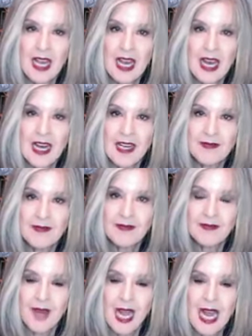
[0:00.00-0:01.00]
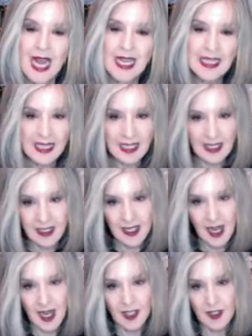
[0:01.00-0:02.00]
And it is
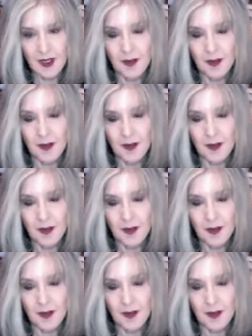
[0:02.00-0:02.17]
not